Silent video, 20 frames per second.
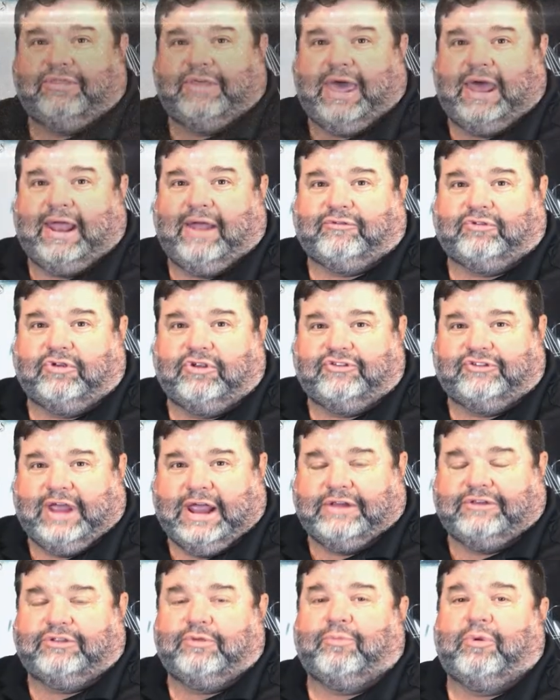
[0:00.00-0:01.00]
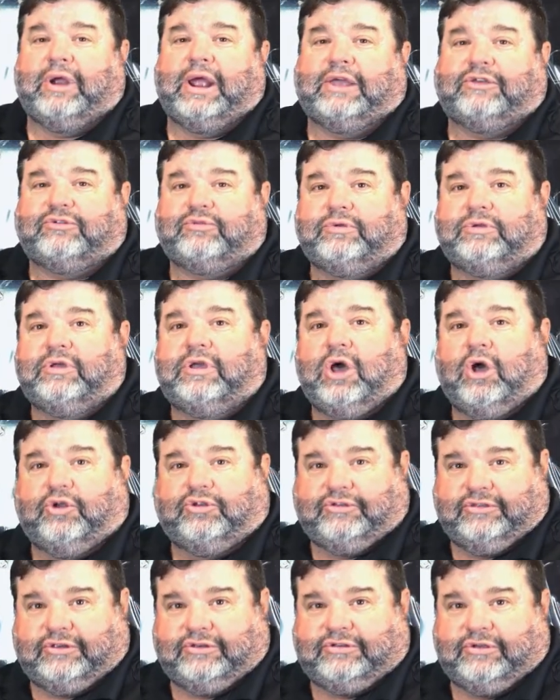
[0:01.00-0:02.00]
that after you change the brakes, go
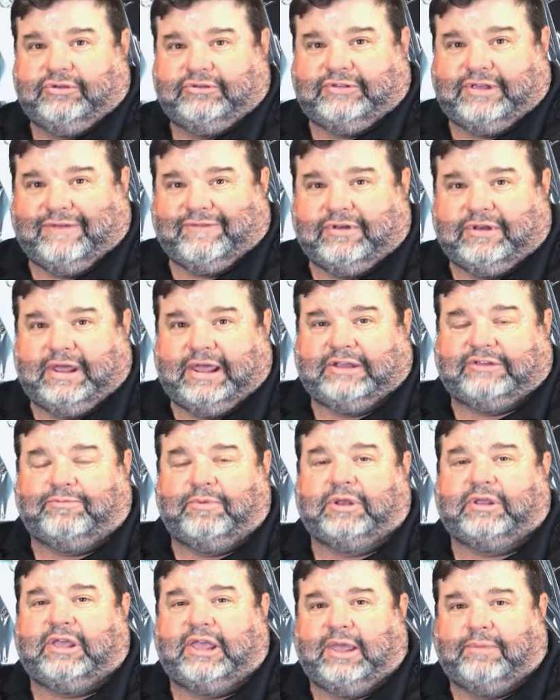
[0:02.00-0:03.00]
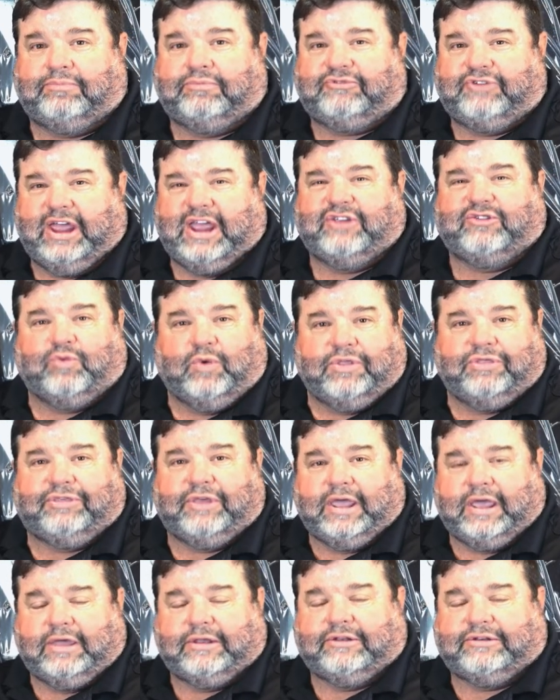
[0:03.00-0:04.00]
to the 2 7/8, but change one
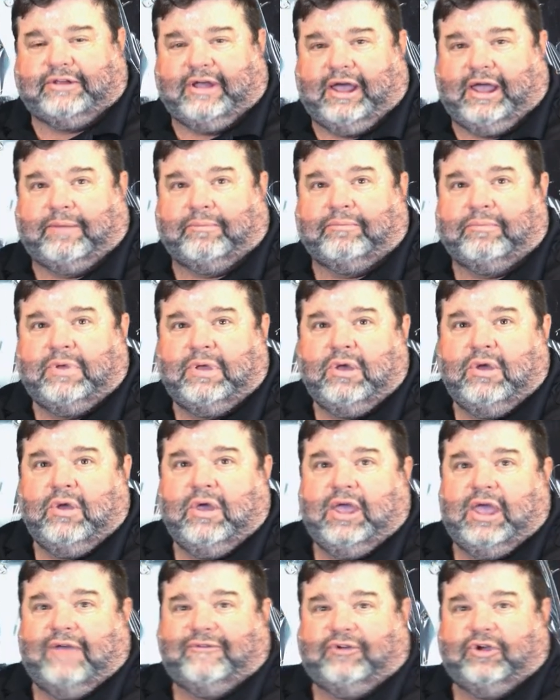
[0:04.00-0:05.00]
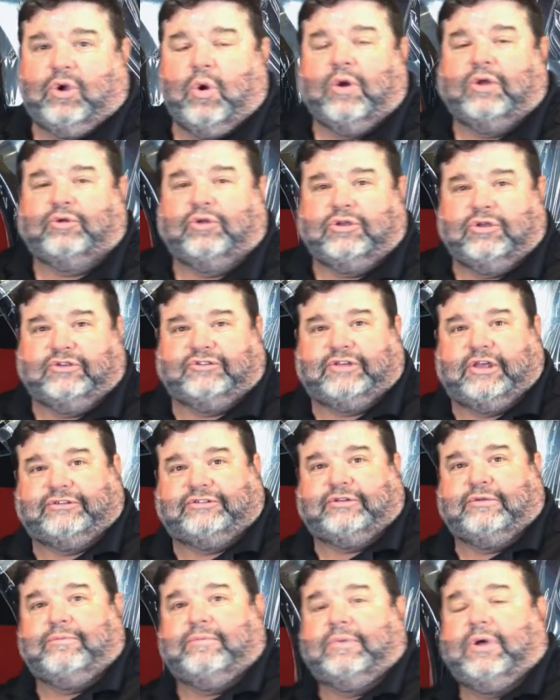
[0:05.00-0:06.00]
thing at a time if you're going to a new
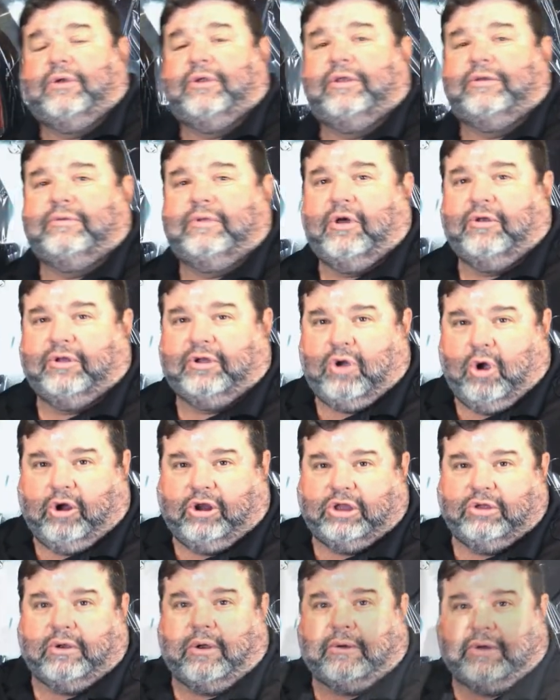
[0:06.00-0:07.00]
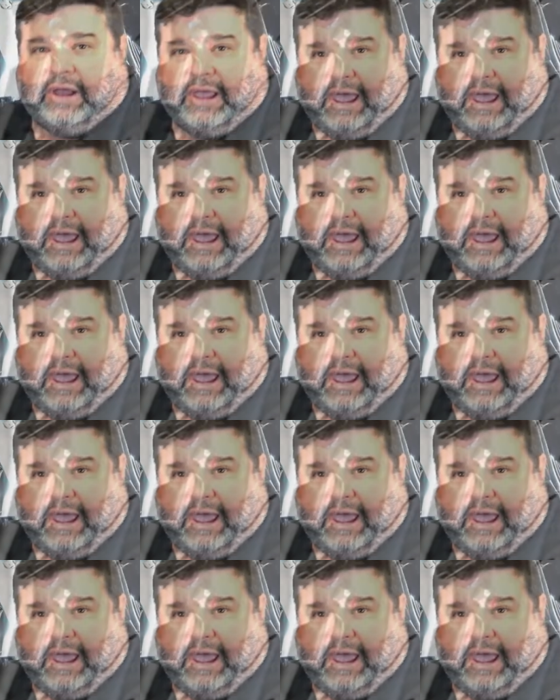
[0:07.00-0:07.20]
system on a car you already